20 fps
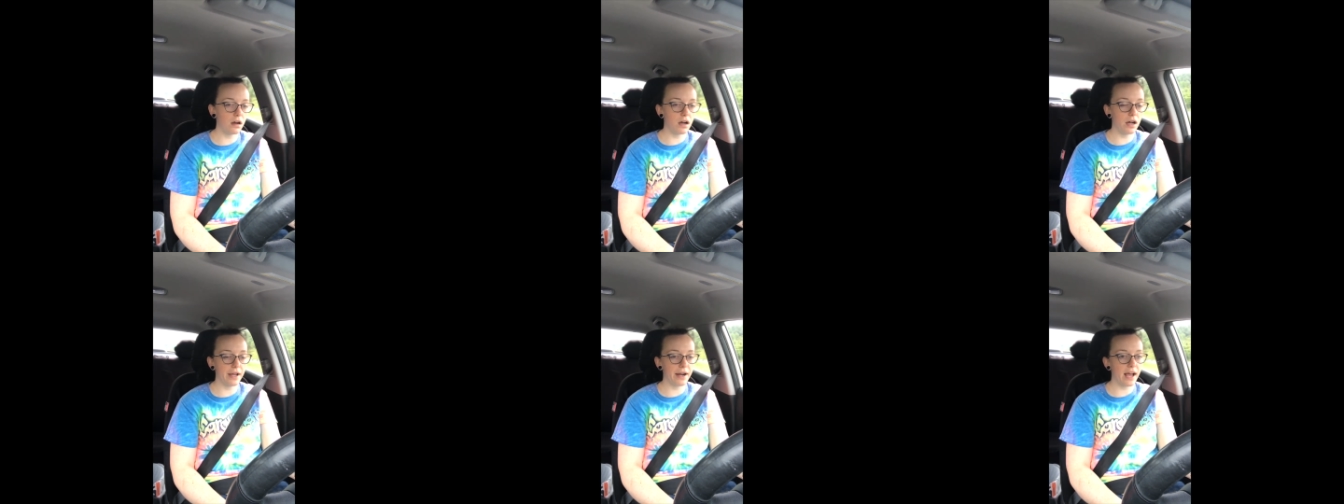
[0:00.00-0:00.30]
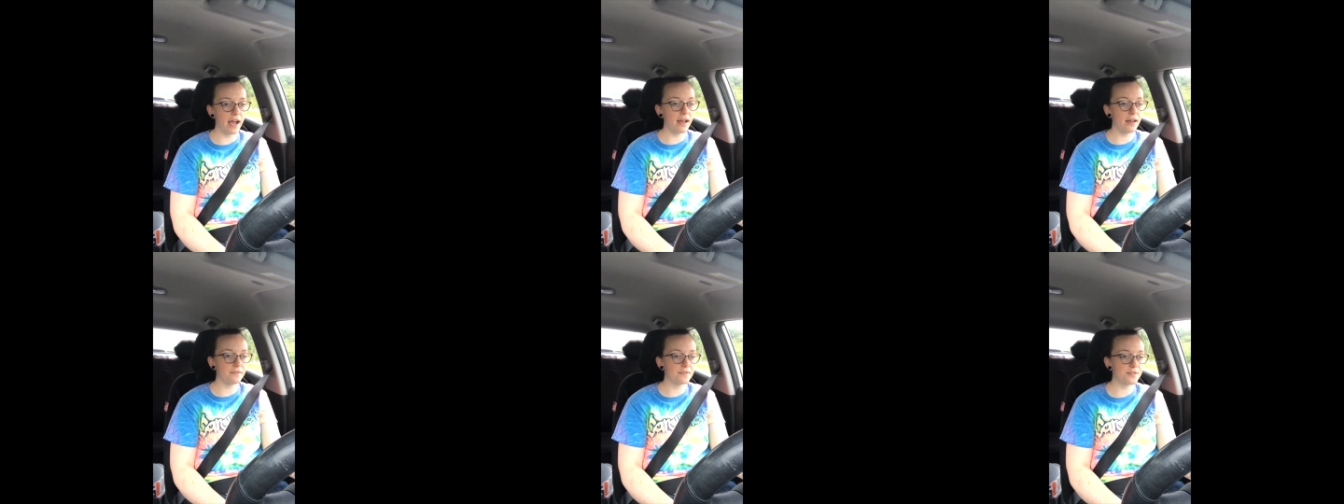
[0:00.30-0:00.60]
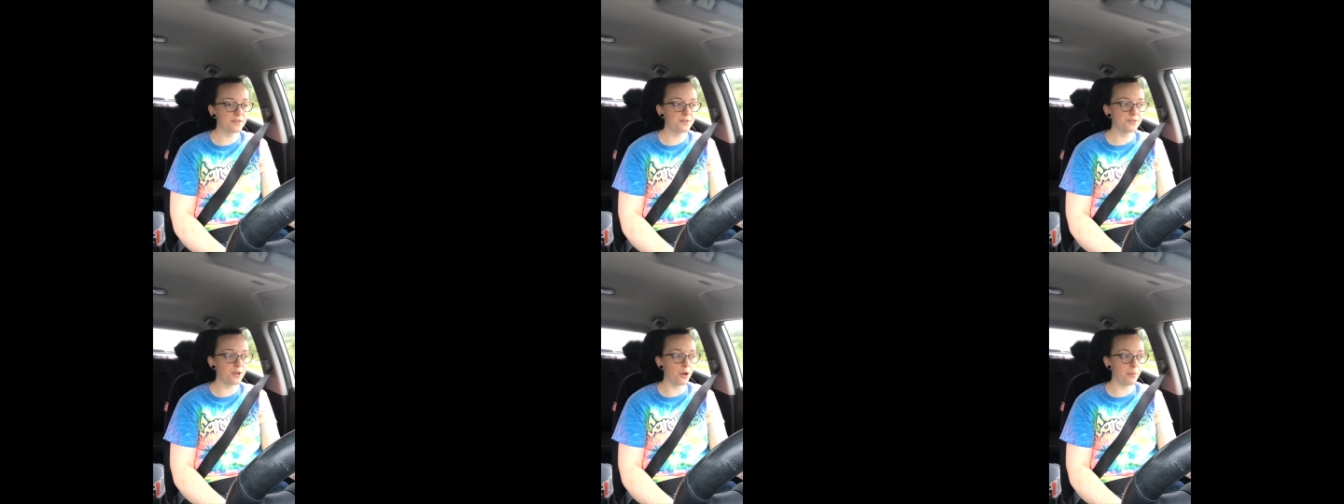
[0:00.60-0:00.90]
God, I have
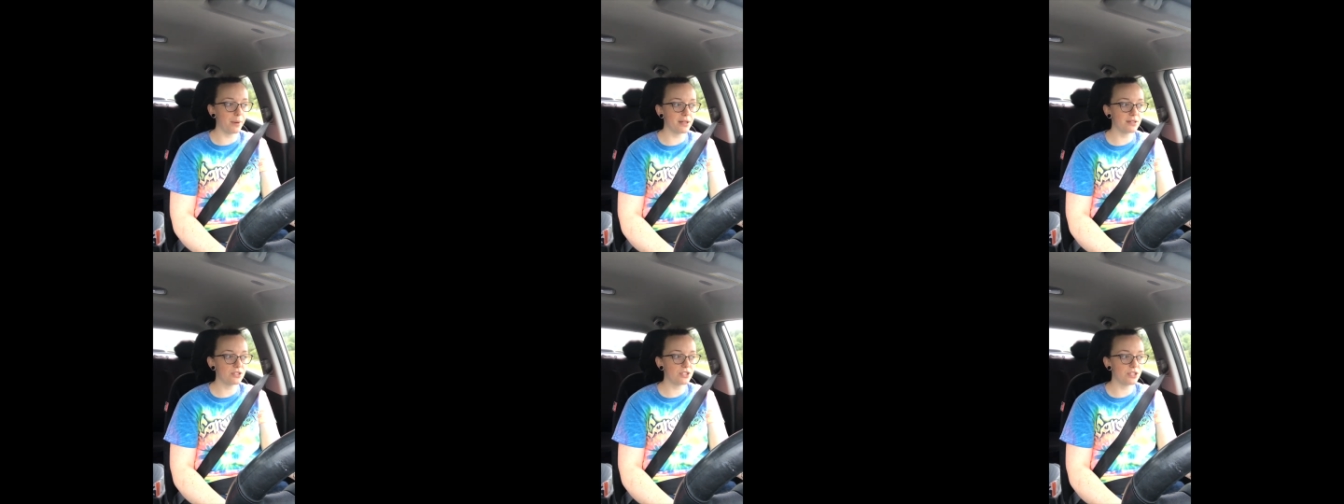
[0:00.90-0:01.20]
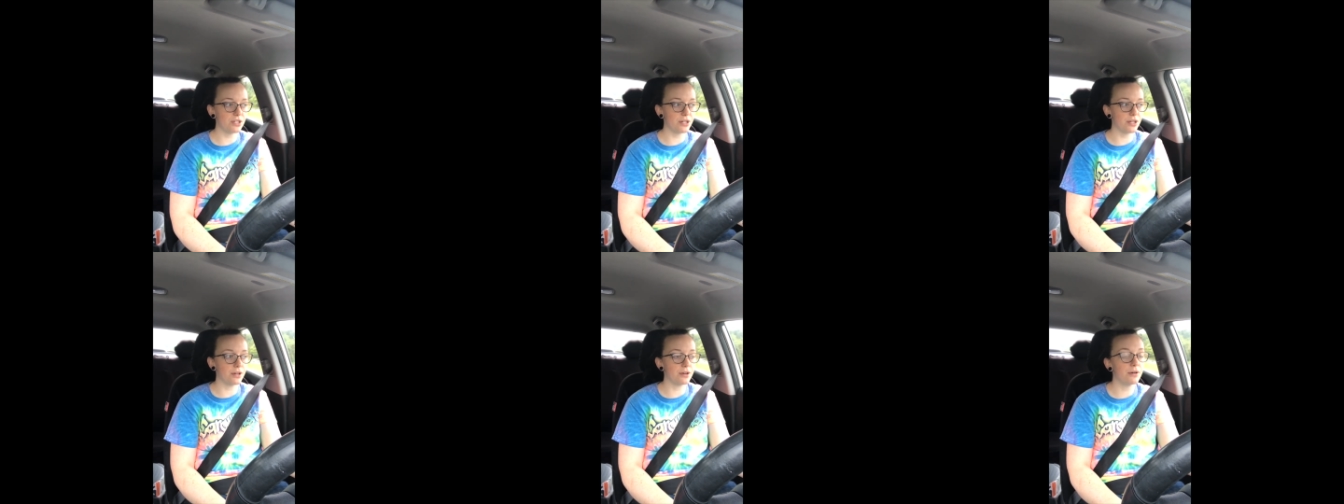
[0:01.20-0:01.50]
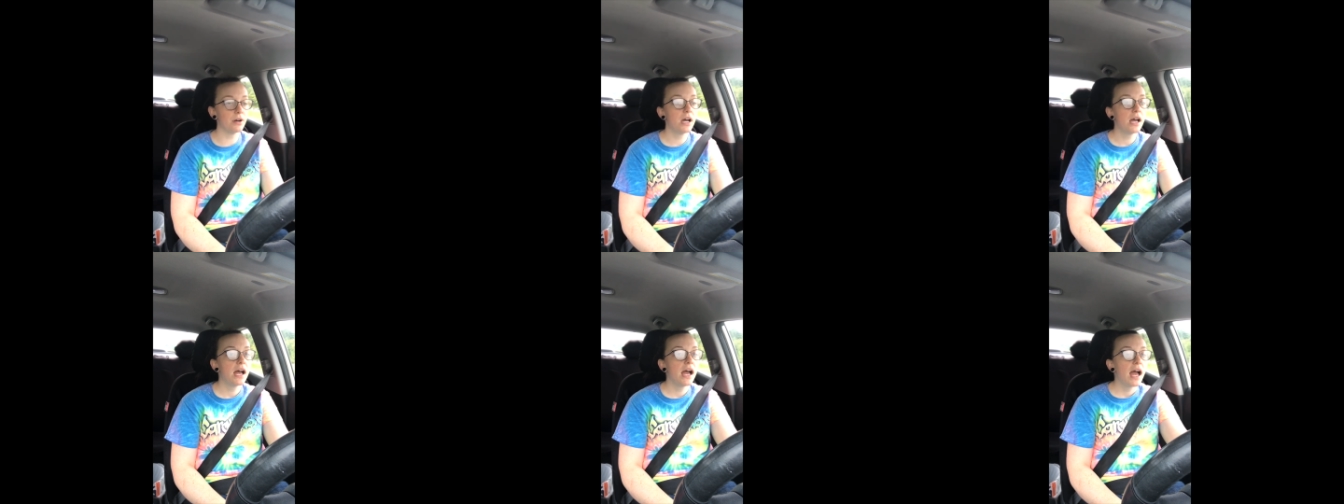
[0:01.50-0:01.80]
so much to
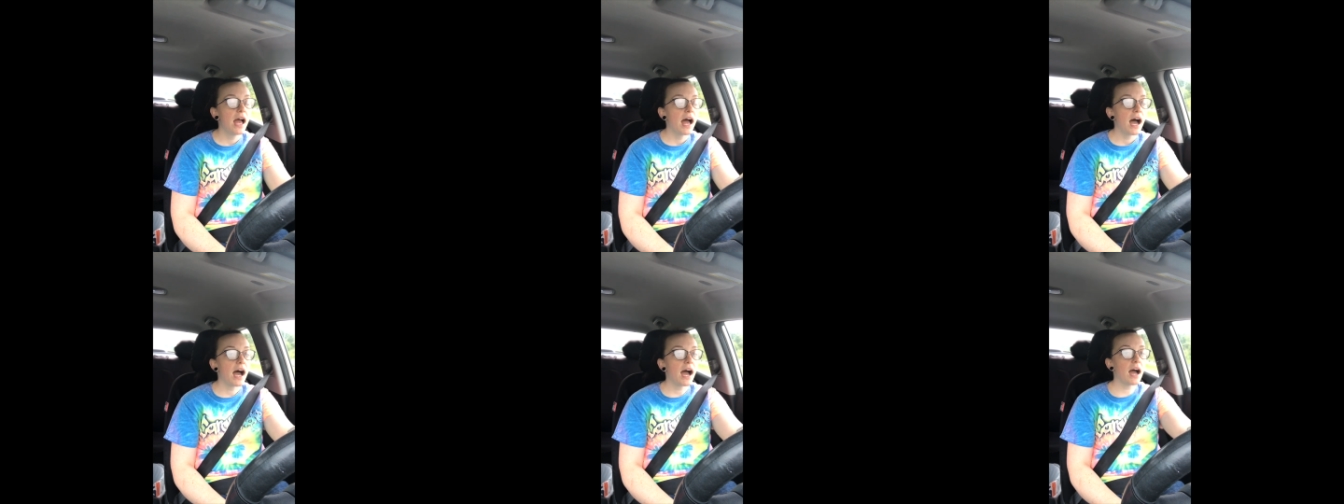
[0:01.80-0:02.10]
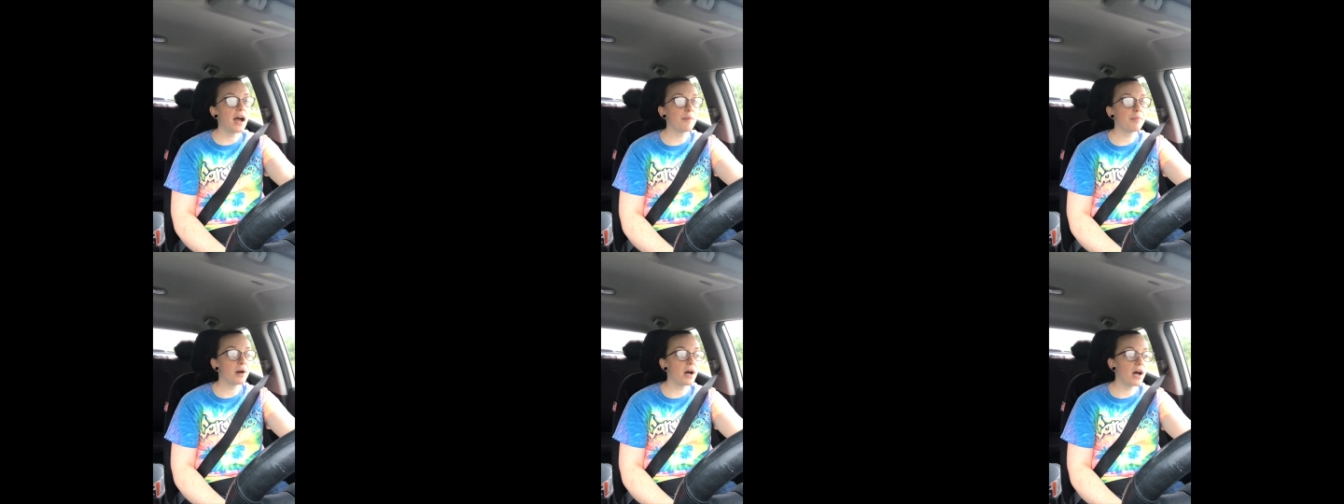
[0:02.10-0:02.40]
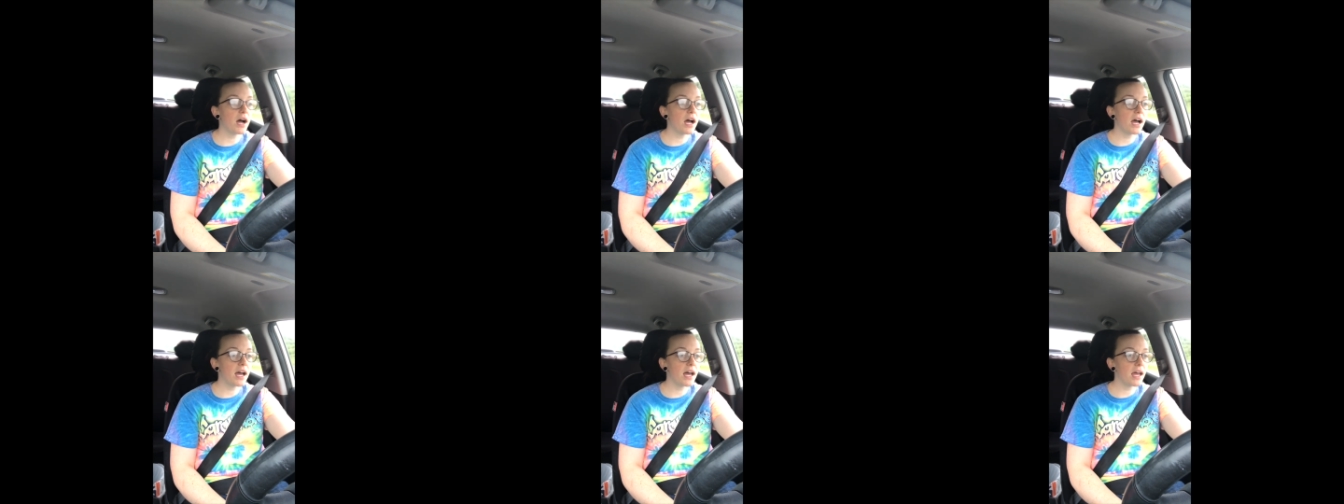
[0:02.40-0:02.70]
do. I
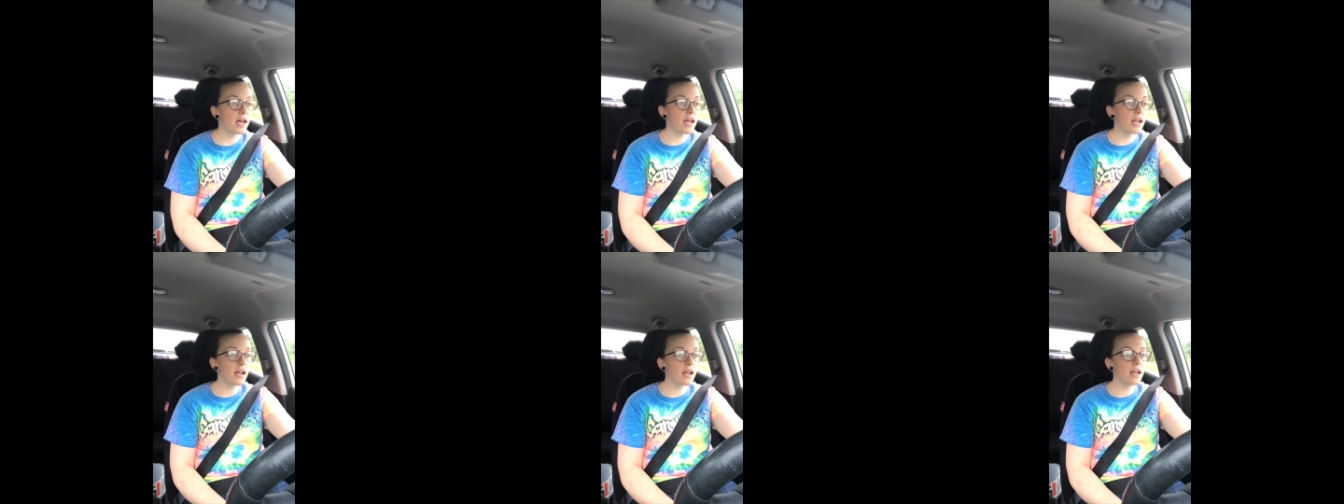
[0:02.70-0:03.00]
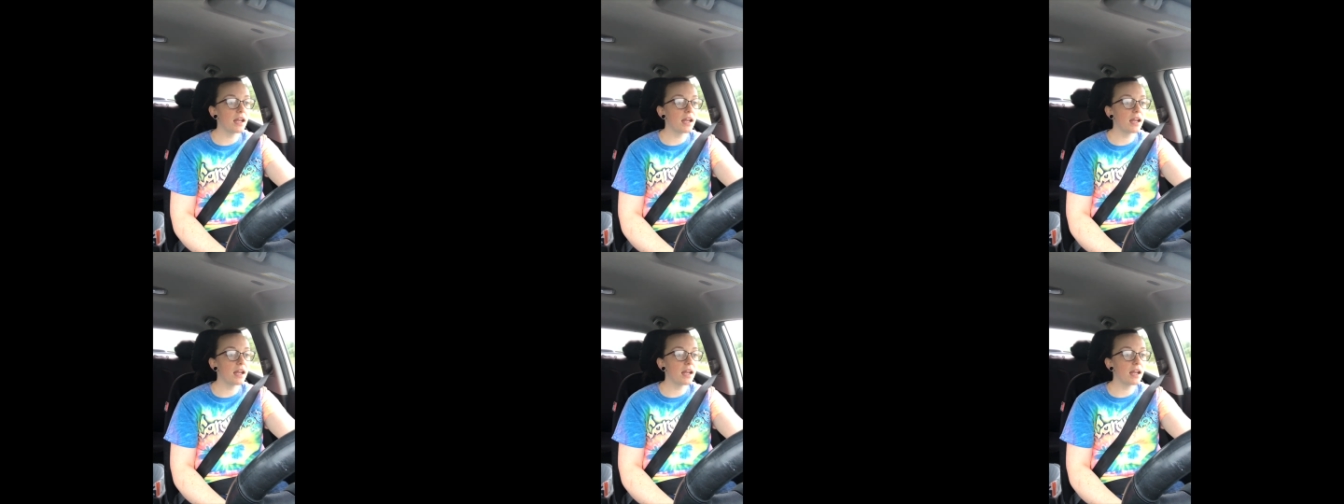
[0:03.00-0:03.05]
bought